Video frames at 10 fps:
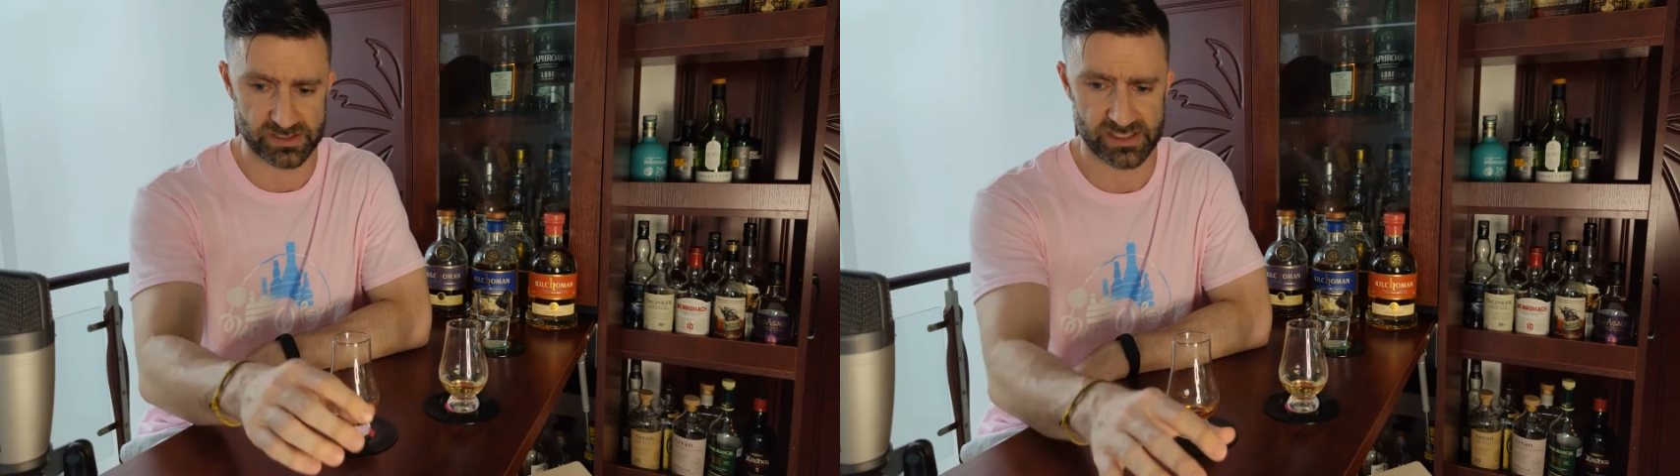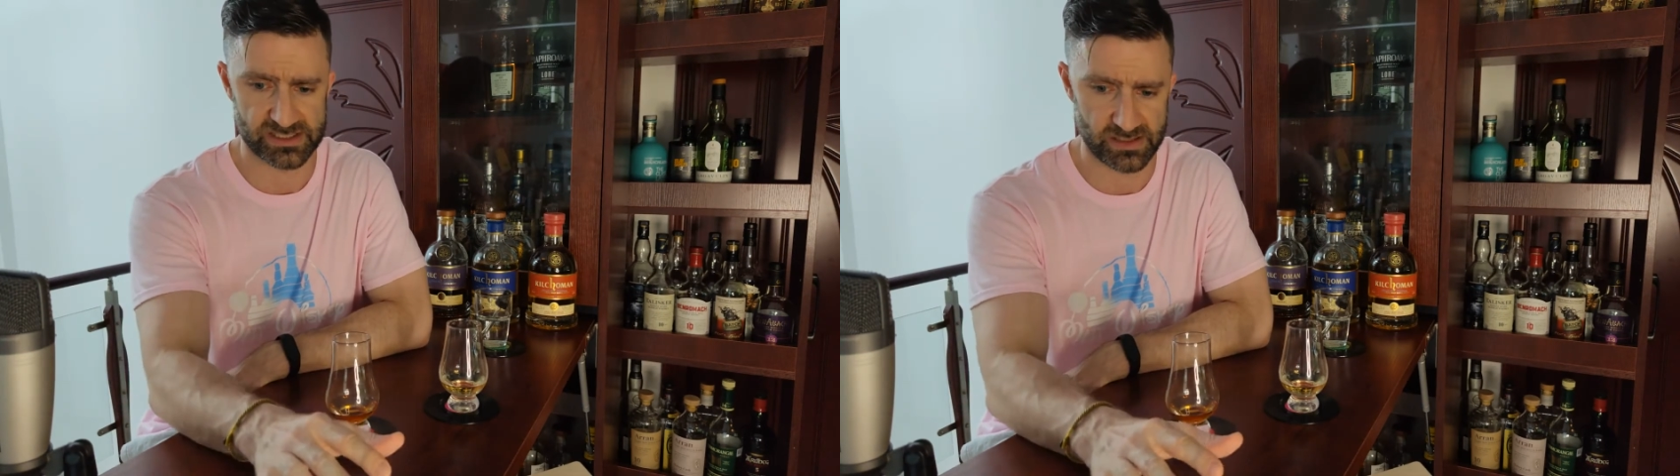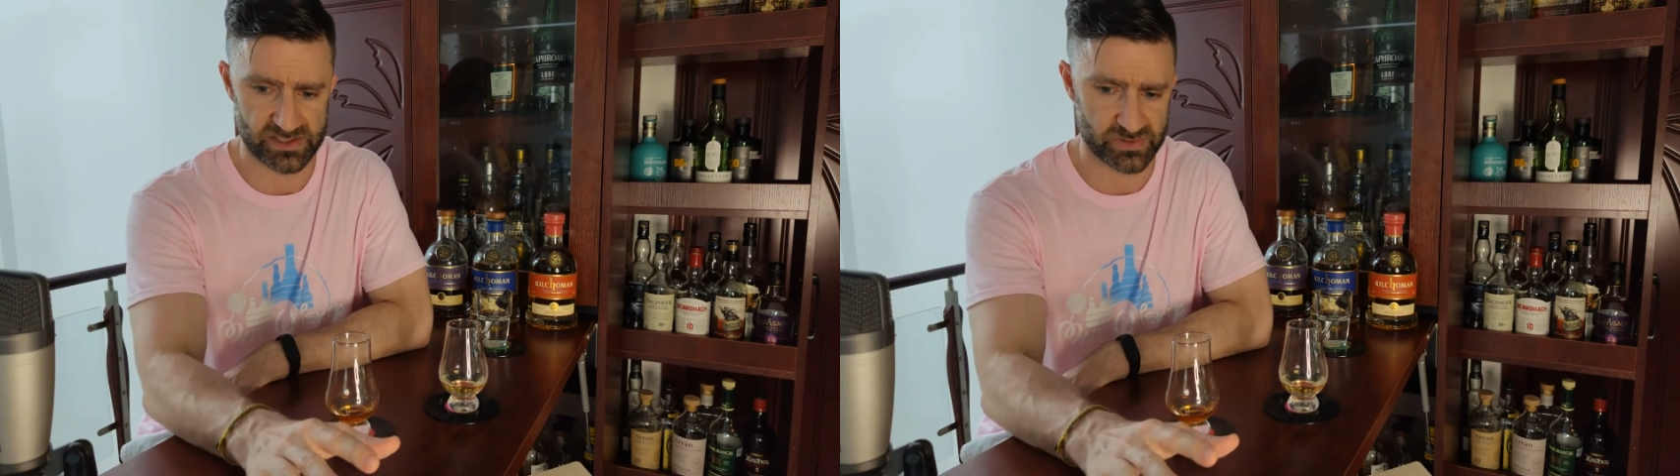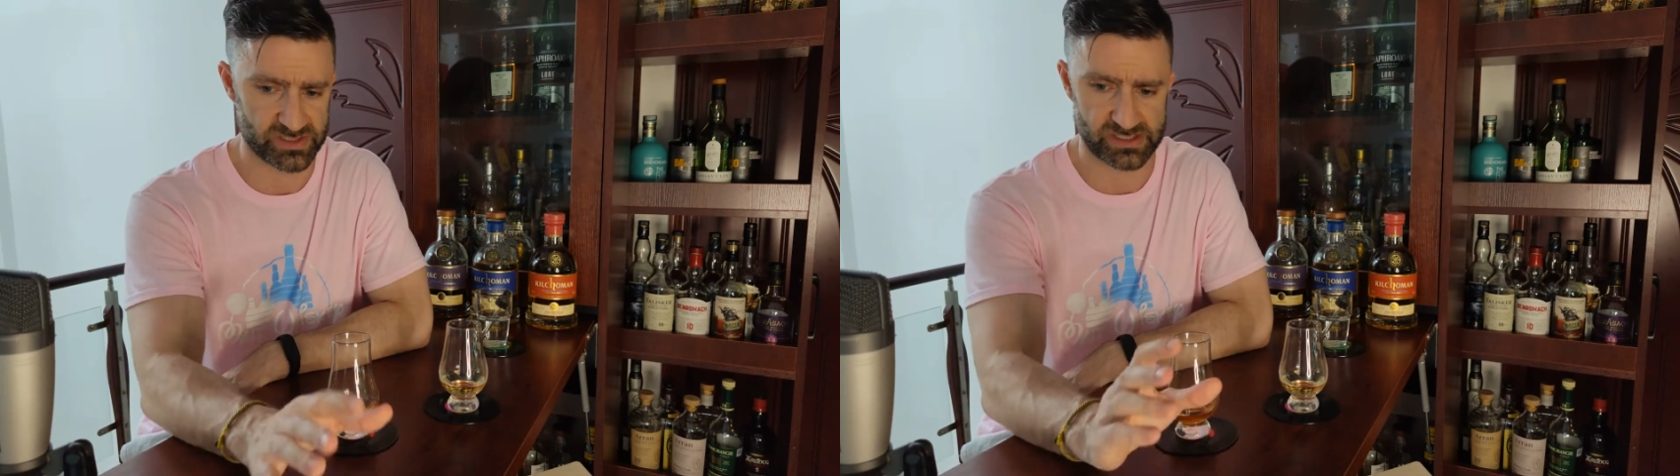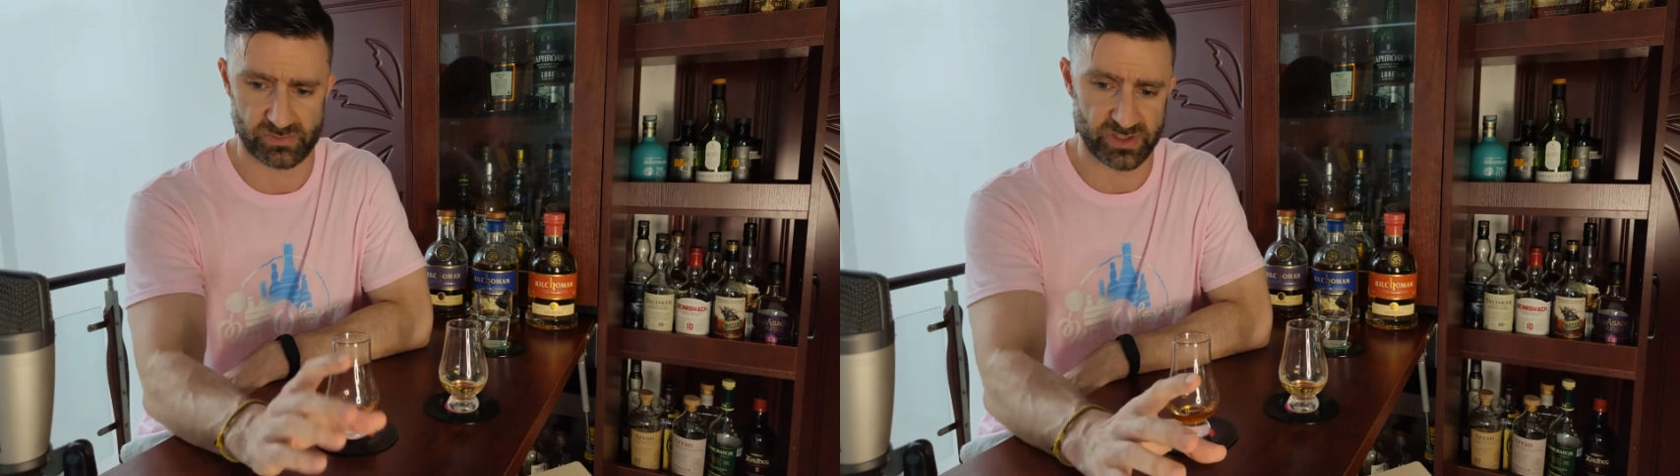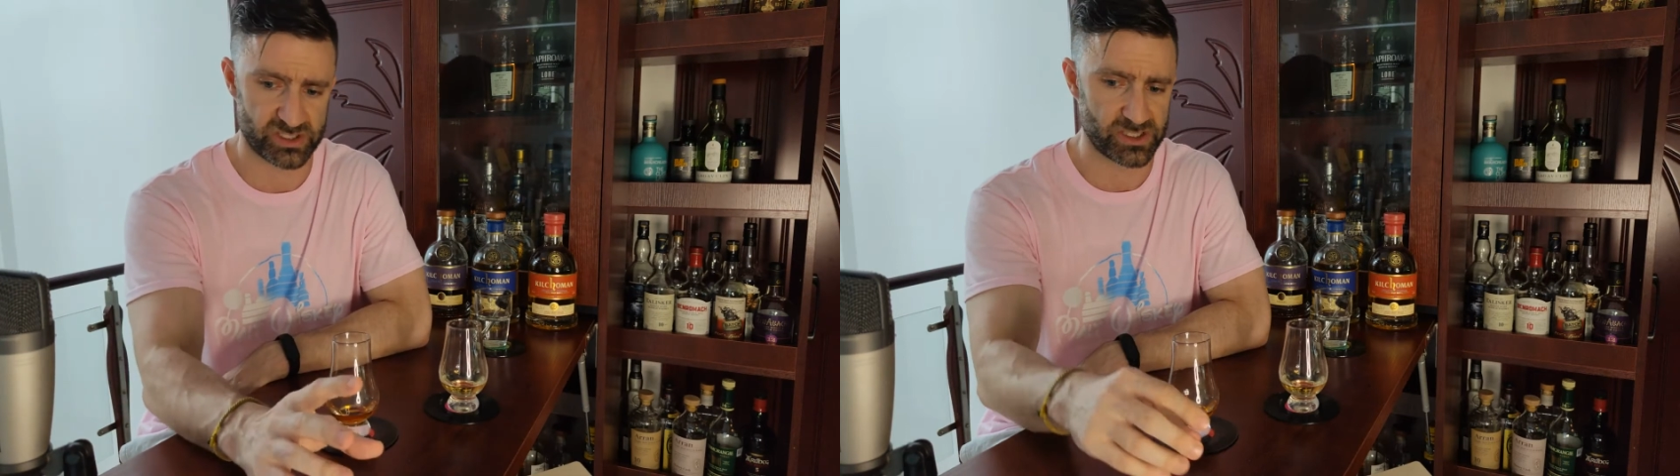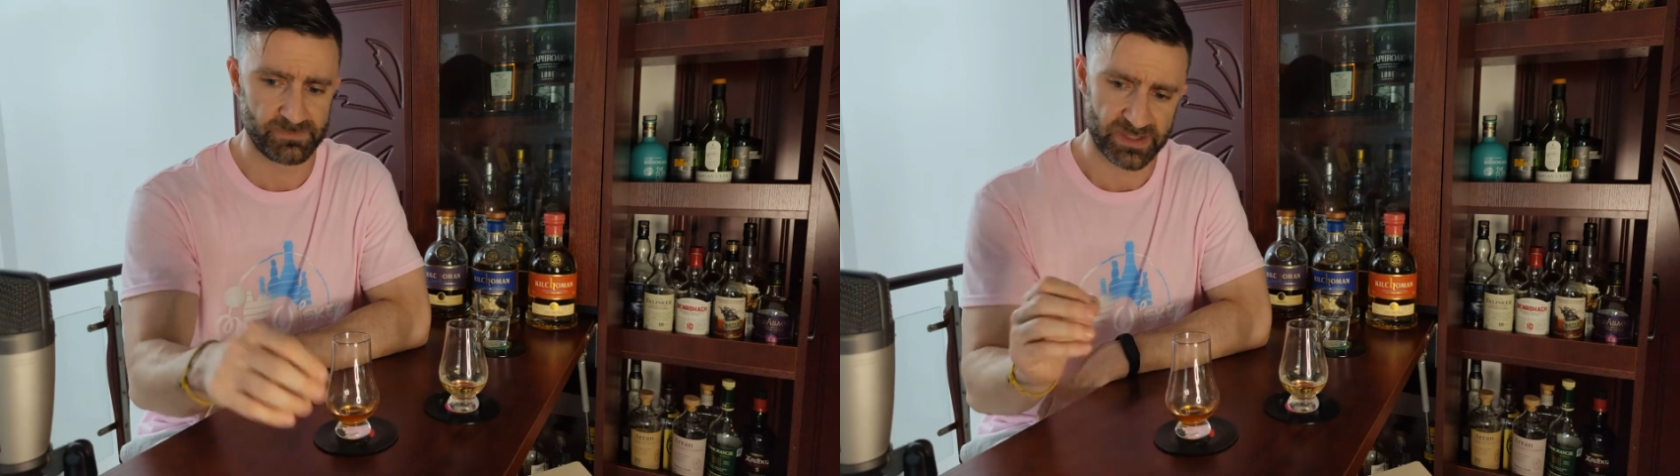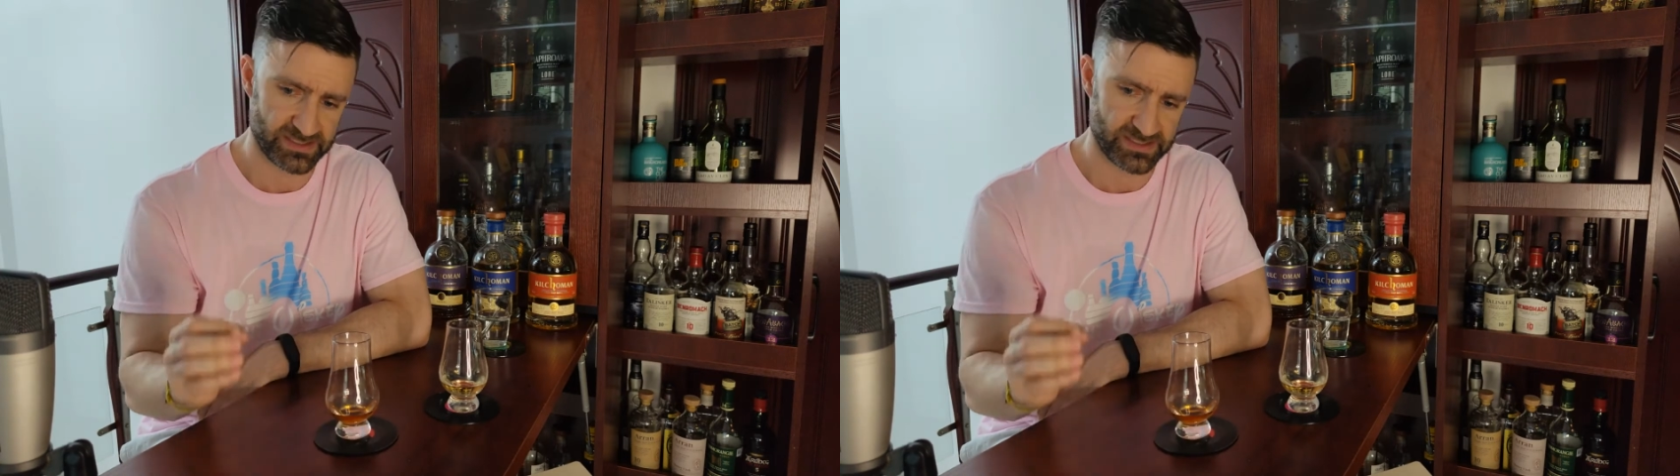I said this one's rich,